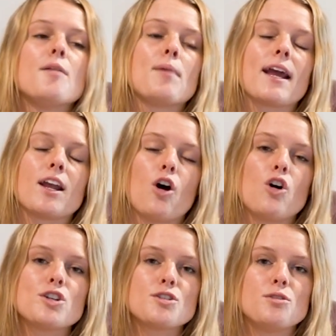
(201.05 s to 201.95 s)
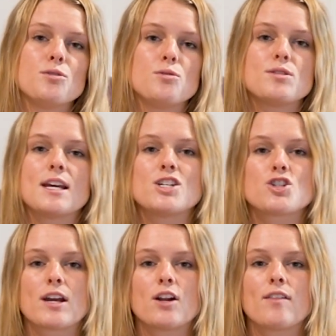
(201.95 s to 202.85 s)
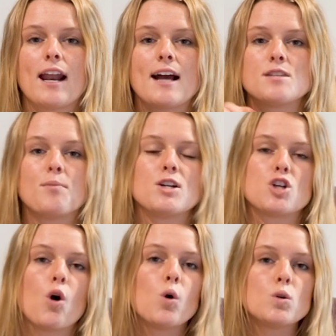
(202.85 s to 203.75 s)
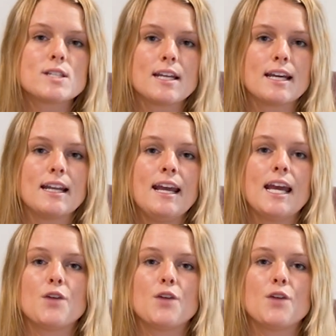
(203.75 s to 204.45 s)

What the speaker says: But I can also use a strainer that has a bunch of holes in it